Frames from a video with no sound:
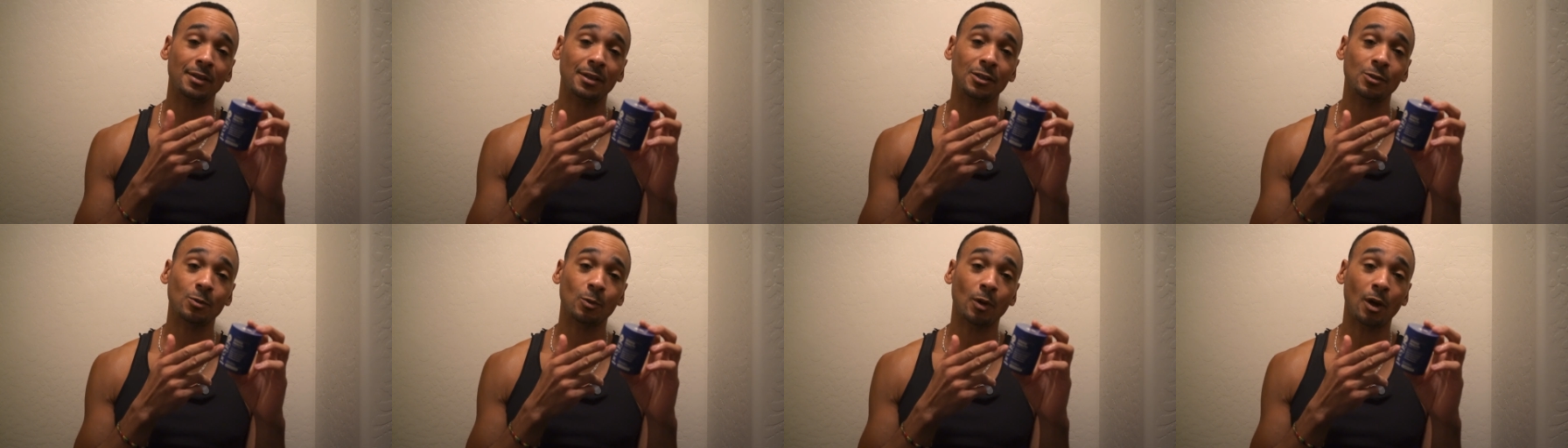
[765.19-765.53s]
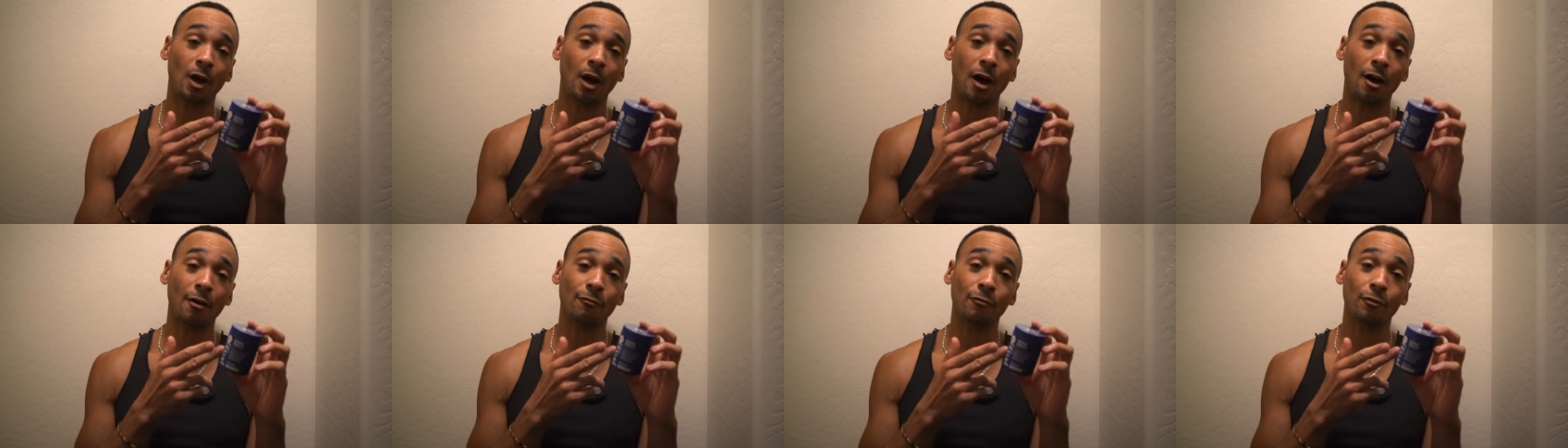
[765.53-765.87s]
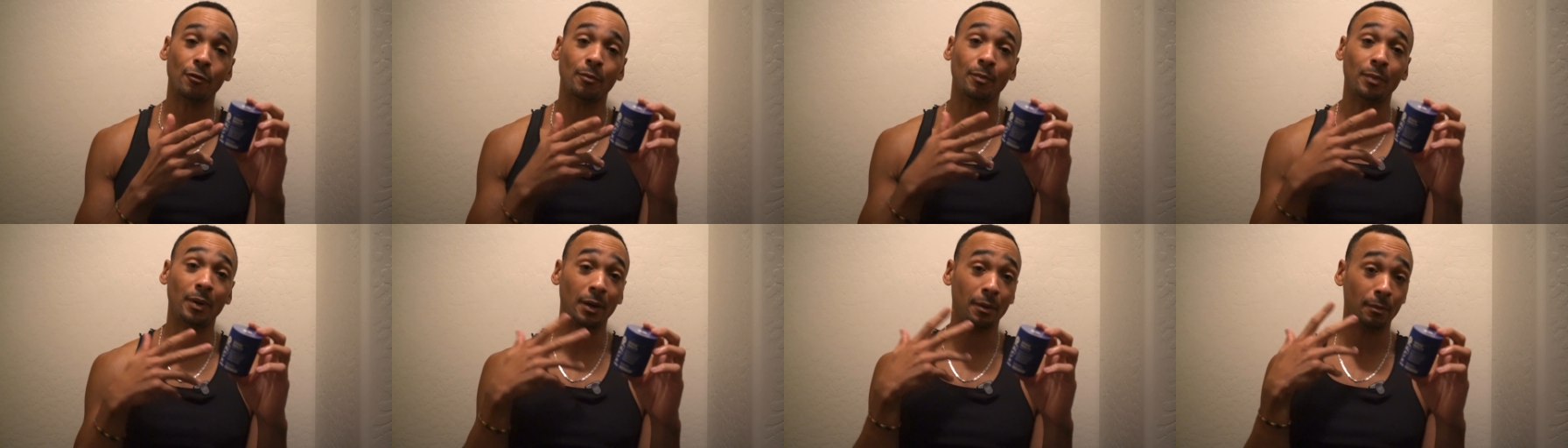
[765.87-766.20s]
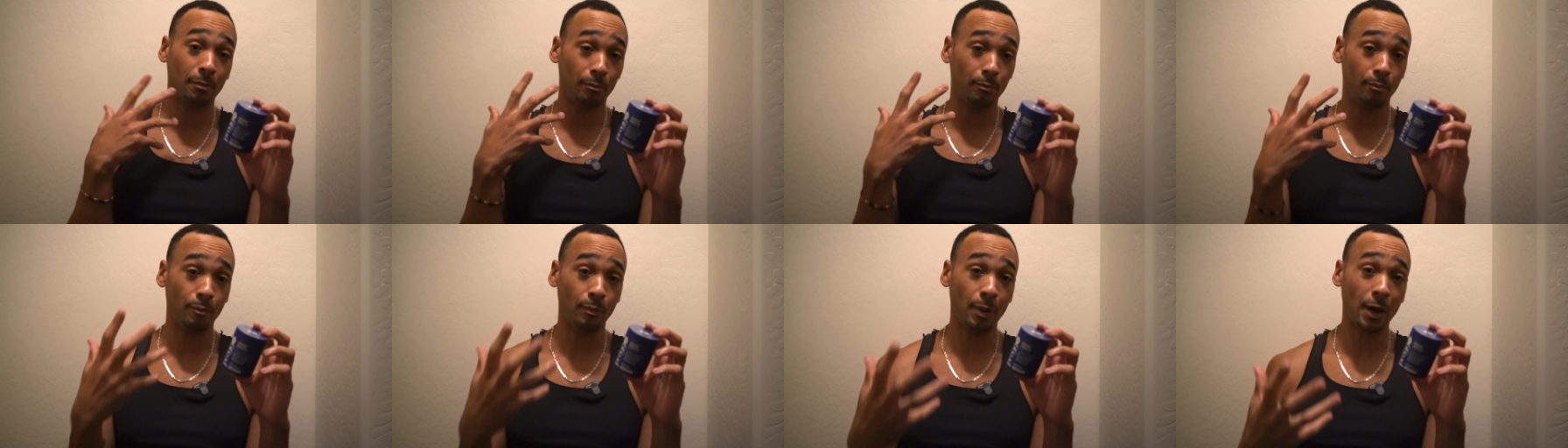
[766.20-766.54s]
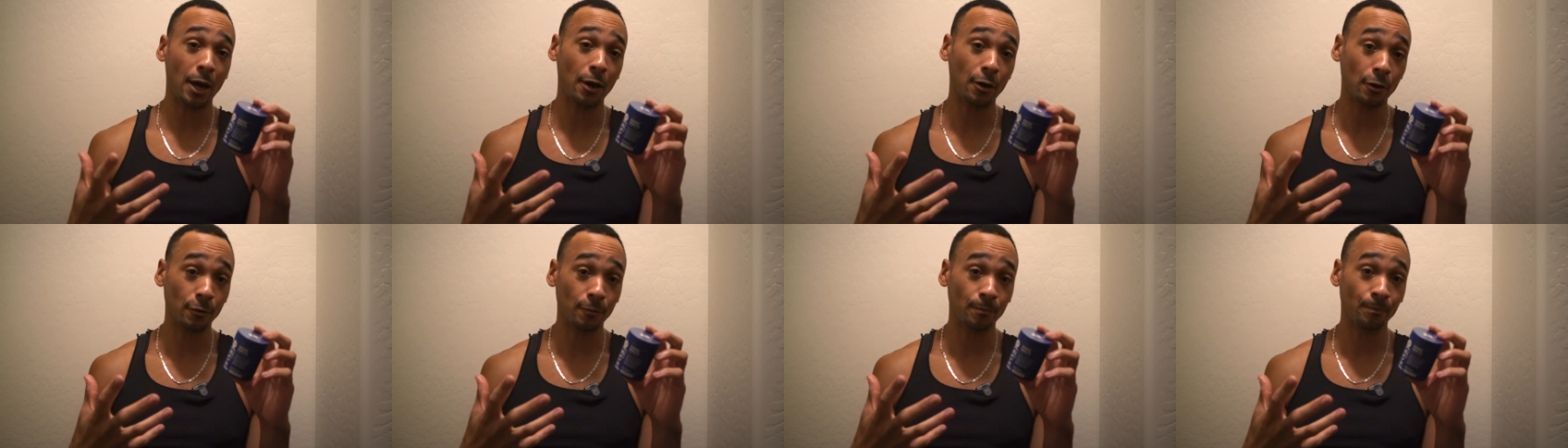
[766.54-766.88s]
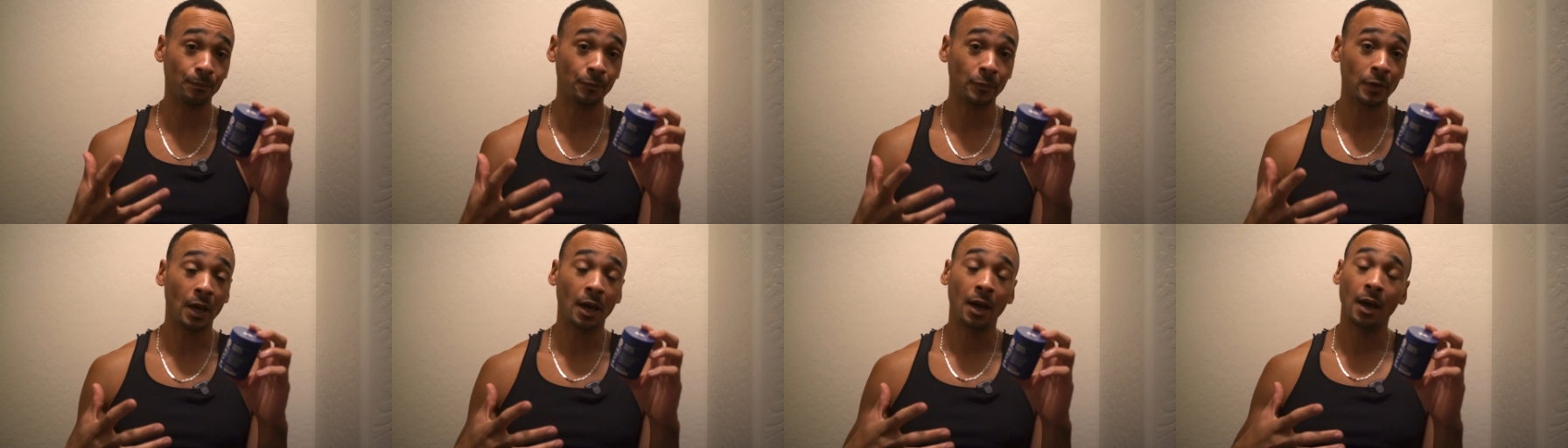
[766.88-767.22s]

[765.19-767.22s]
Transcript: this would offer, but better,